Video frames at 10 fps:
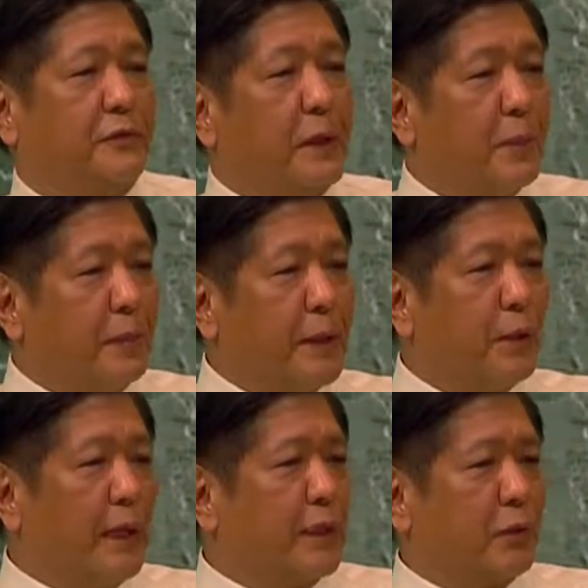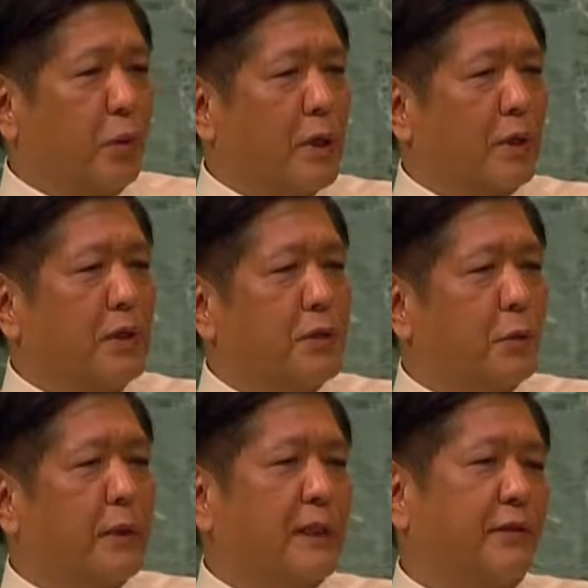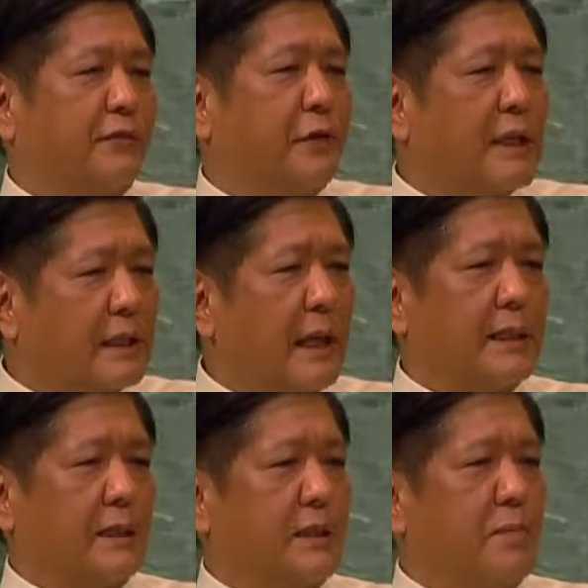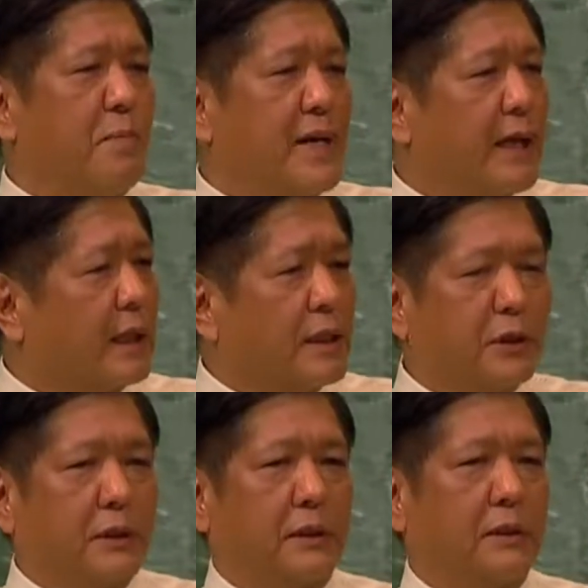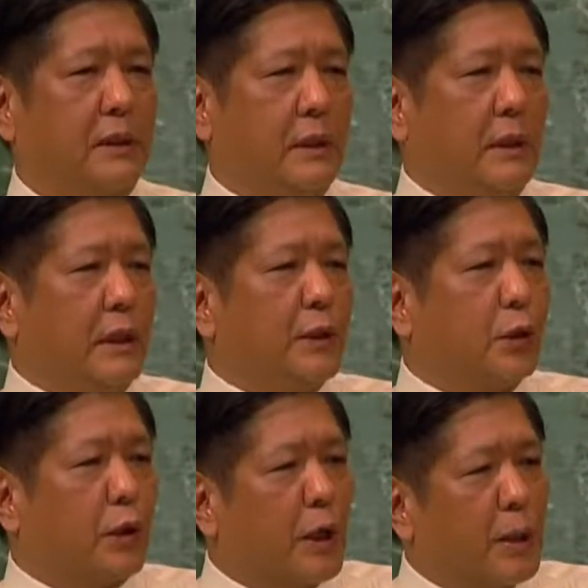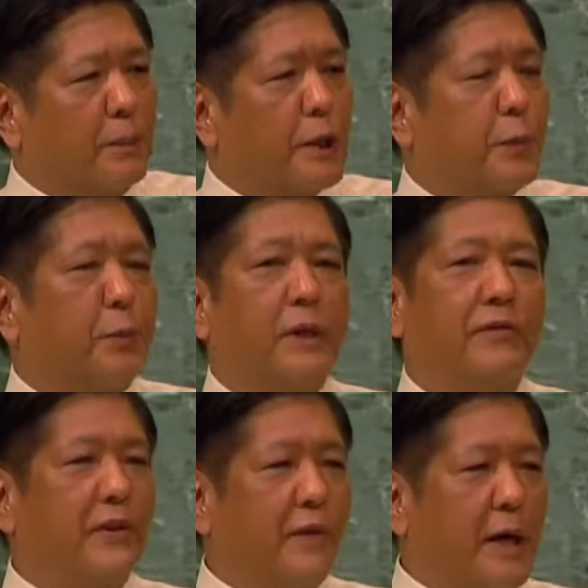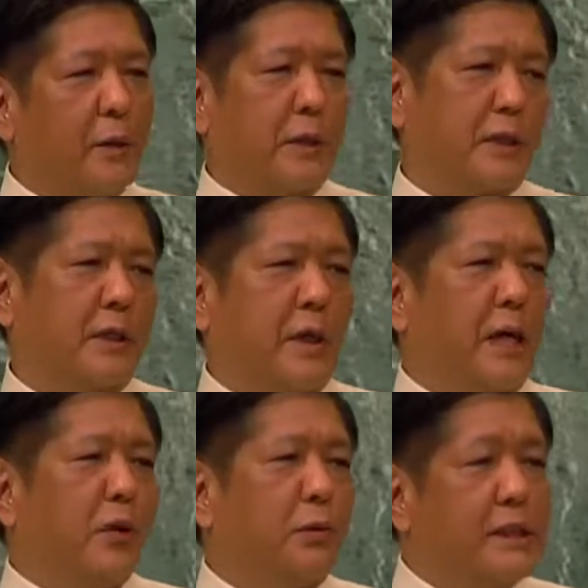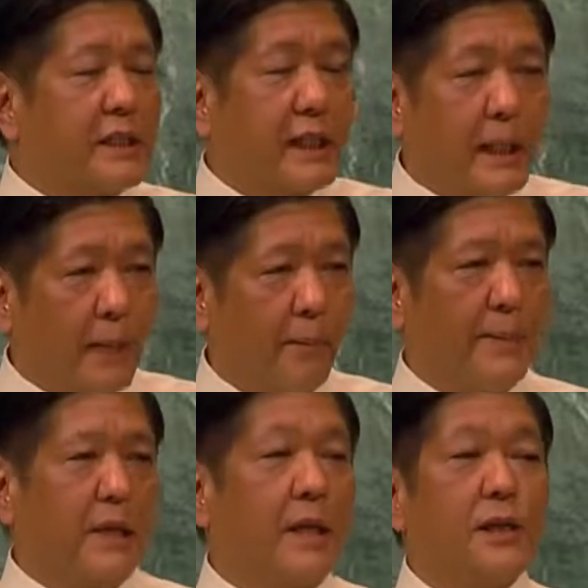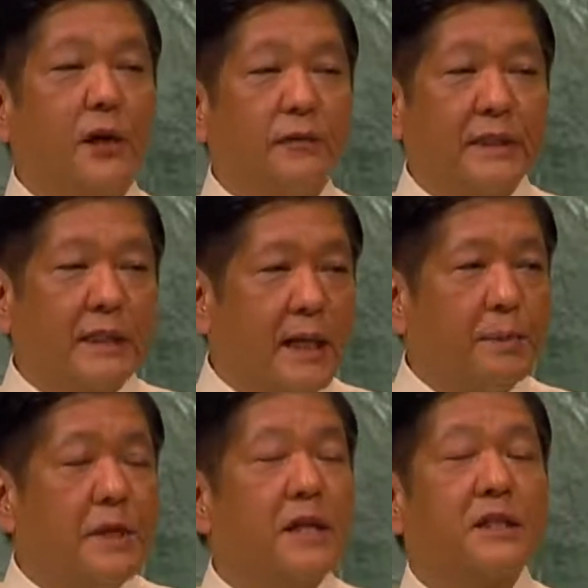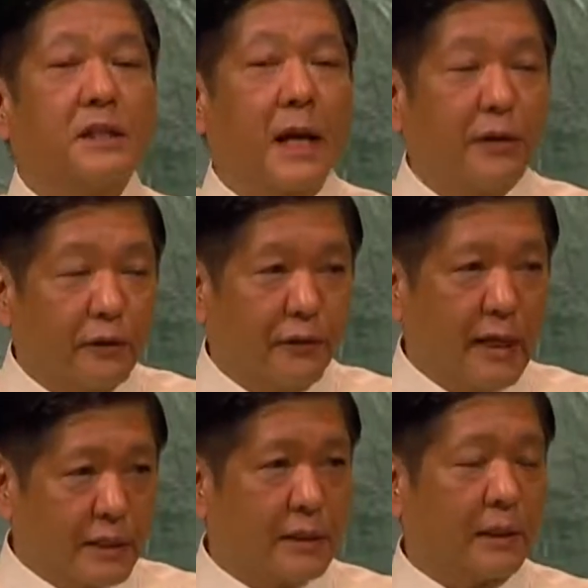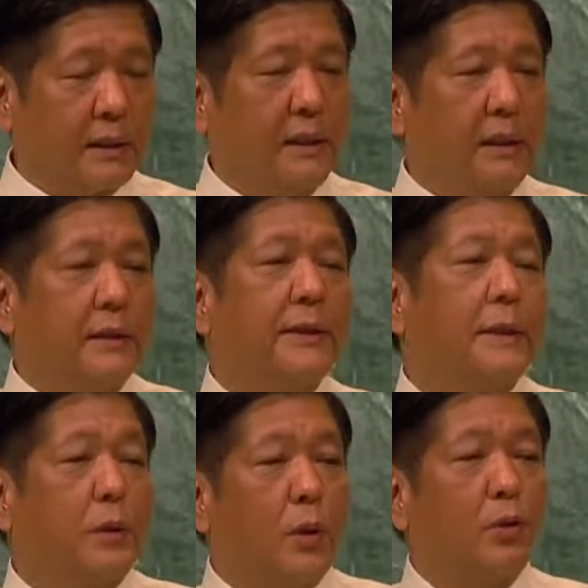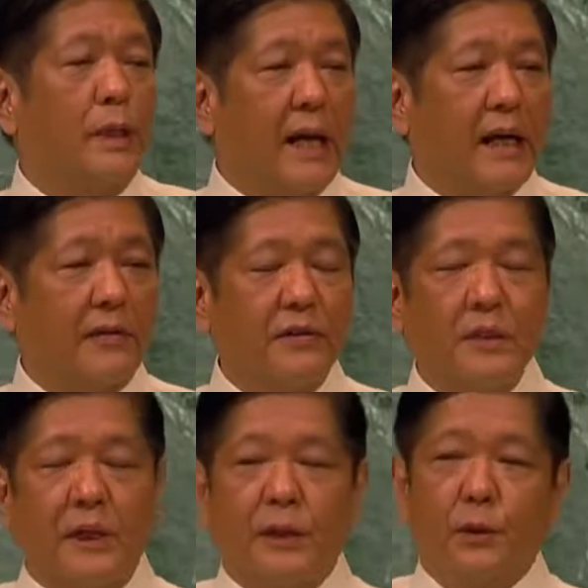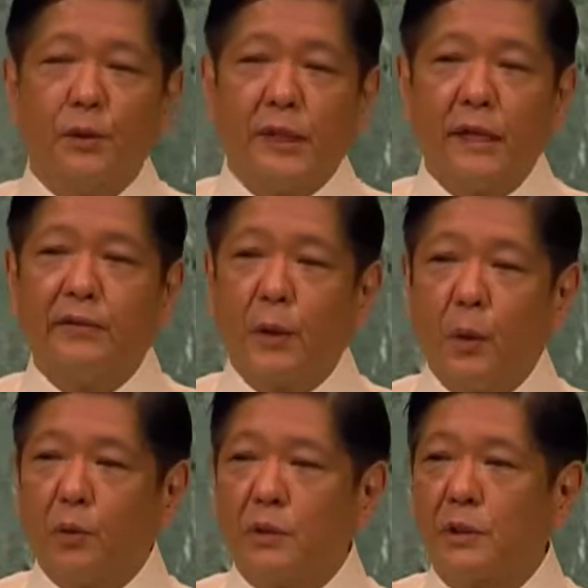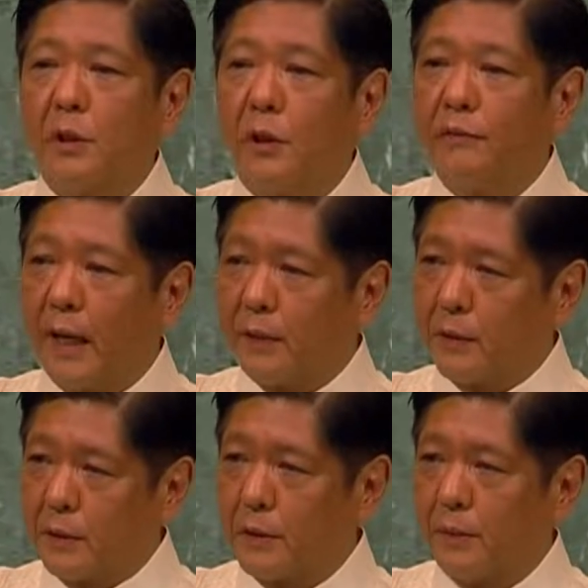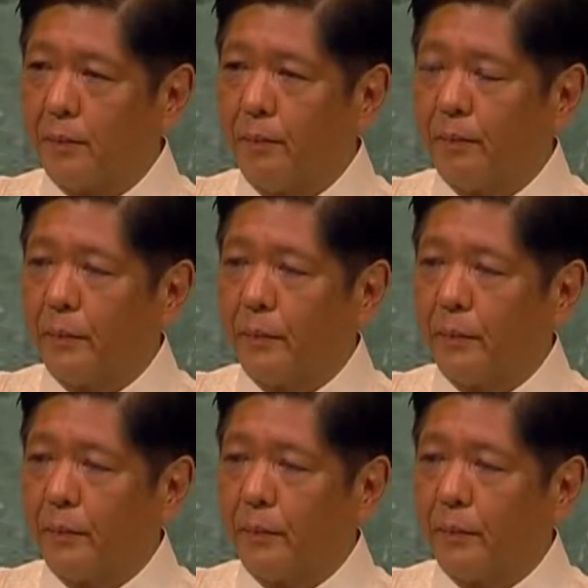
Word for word: Filipino health workers were at the front lines in many countries to curb the spread of the virus, risking and oftentimes sacrificing their own lives to save those of others.